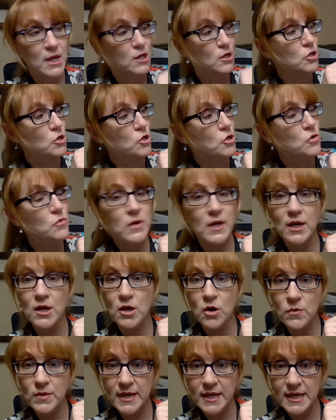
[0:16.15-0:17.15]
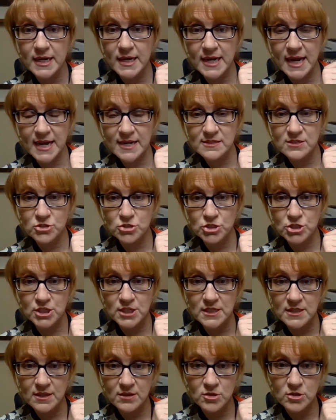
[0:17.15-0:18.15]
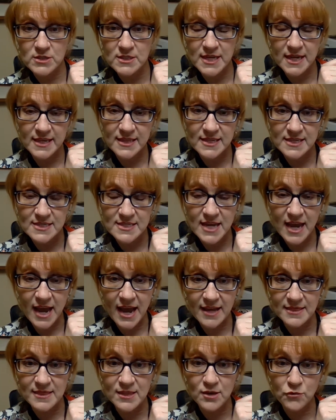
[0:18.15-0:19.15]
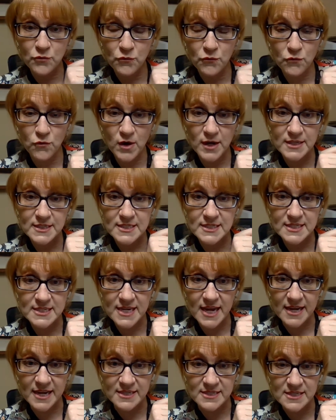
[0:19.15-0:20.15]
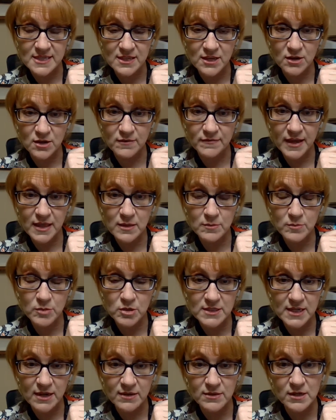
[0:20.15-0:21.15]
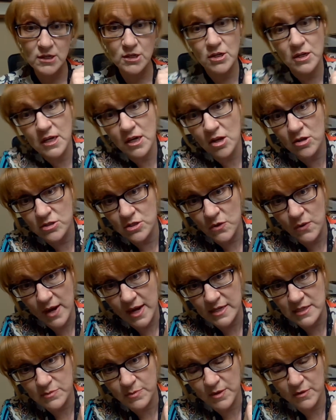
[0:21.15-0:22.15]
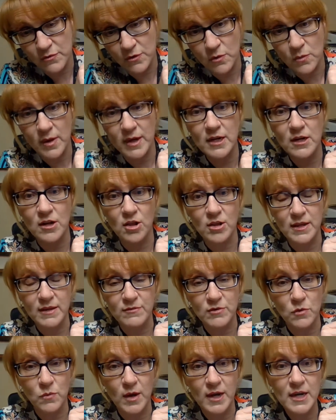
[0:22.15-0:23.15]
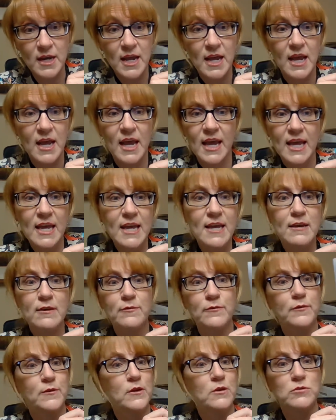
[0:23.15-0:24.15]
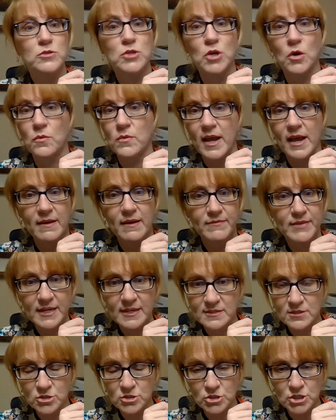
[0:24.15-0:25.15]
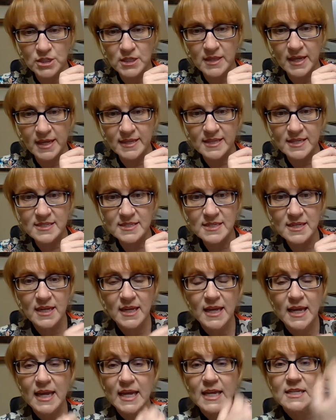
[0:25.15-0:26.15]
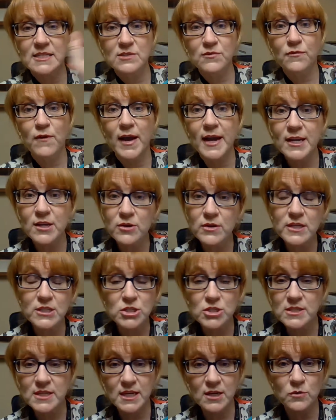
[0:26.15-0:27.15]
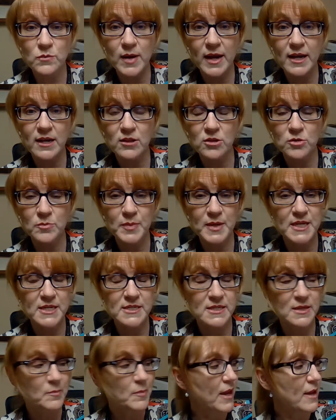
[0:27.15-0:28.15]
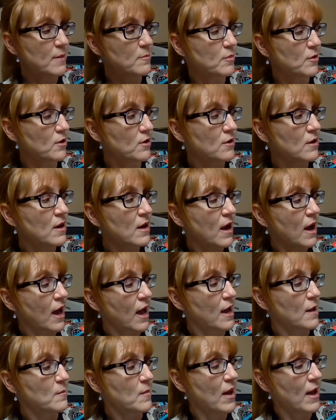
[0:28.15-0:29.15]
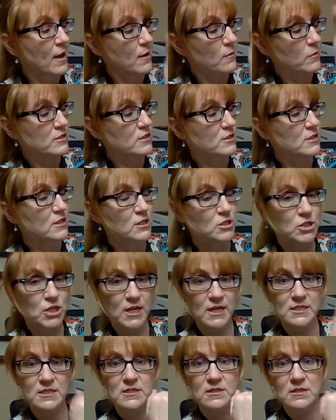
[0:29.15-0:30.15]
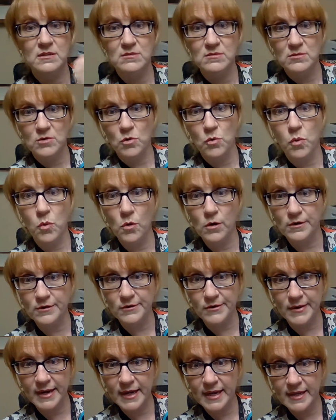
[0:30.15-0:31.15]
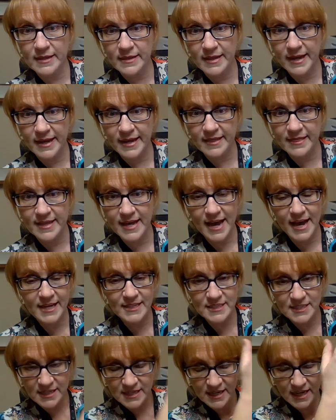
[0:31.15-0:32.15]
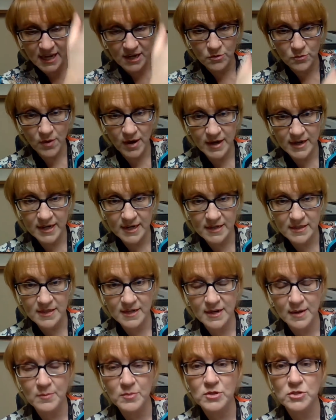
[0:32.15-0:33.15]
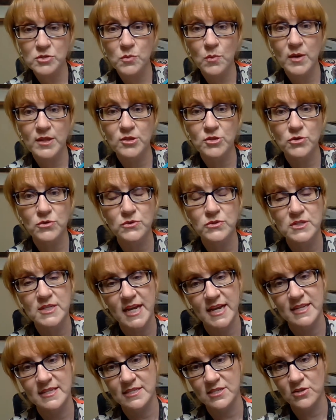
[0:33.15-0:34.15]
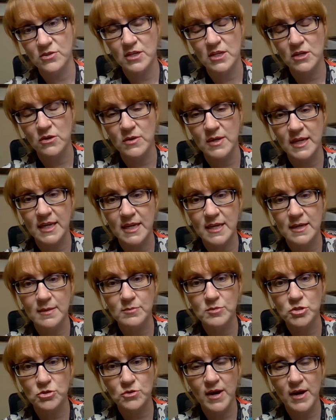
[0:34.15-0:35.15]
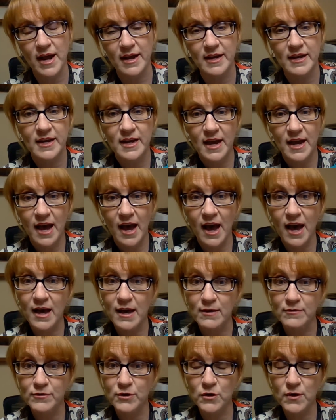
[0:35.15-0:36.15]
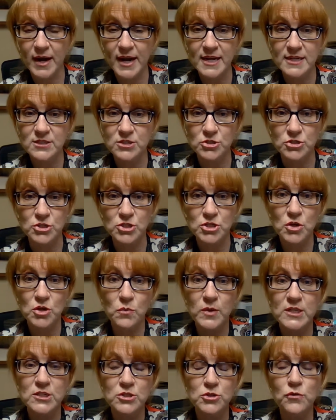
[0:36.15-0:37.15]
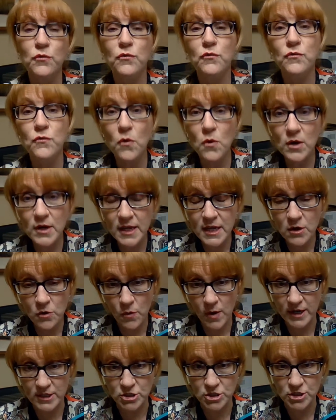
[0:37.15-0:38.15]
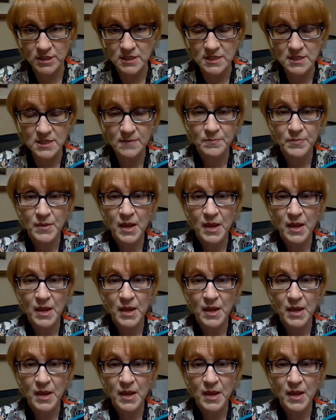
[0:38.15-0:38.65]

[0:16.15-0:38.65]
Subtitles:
you can go get an answer sheet that looks like this at the front desk. They're available down there. You could also ask me for one, and I'll give you one. If you don't have an answer sheet like this, it's fine. You can just get a regular piece of paper. I would suggest quartering it like that and writing the numbers 1 through 10 so that you can keep track of your answers. So we do 40 questions,